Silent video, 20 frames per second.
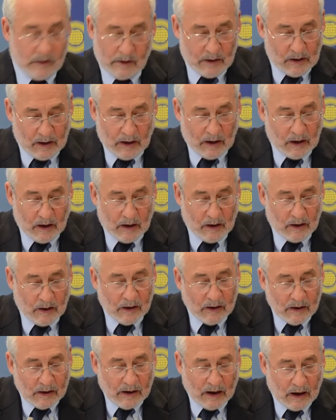
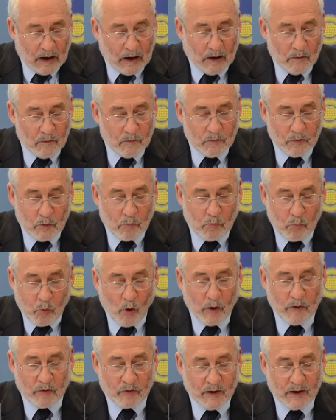the
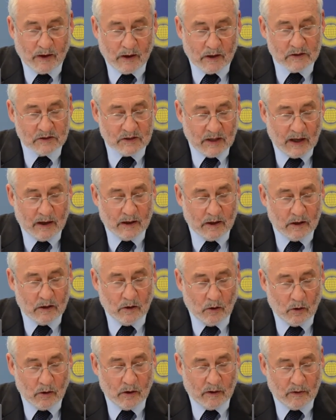important thing is that
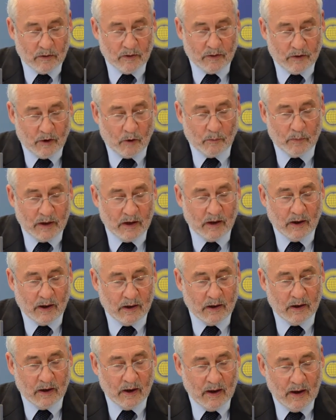there
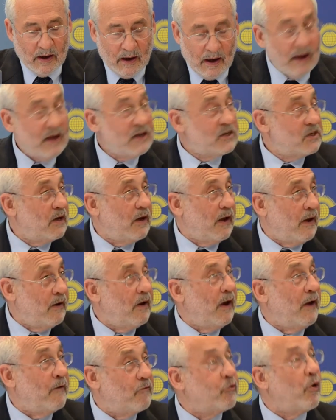be
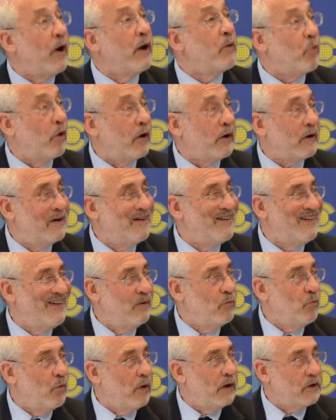a framework
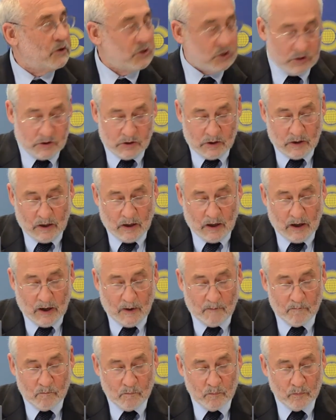in which
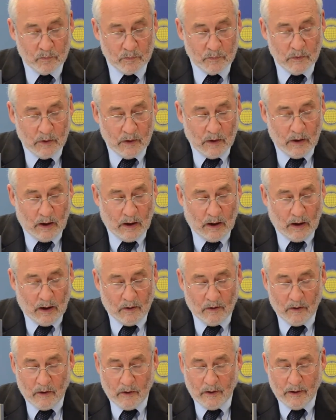a
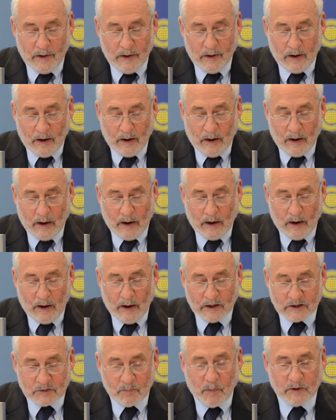
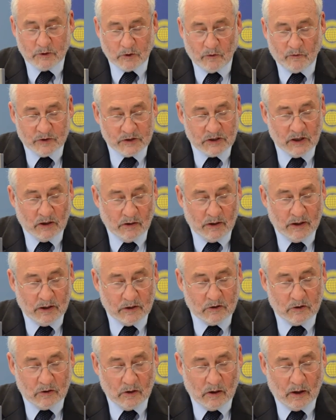special facility
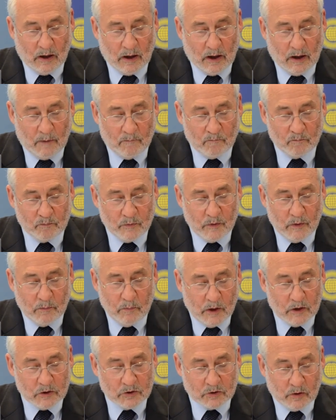
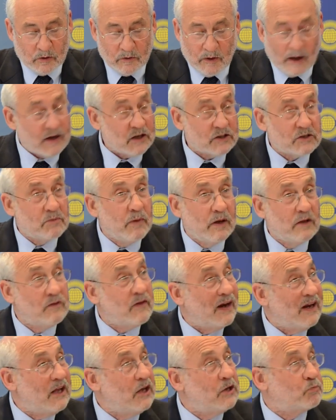administered. That doesn't mean
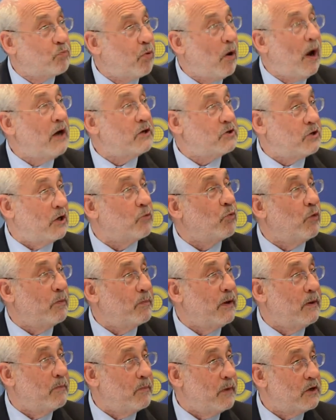that each project would
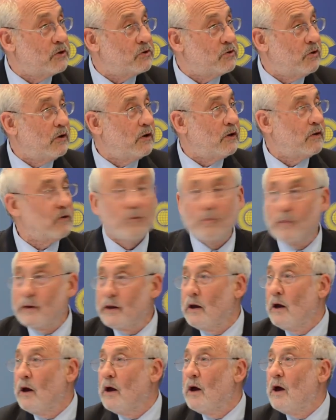be administered. There would be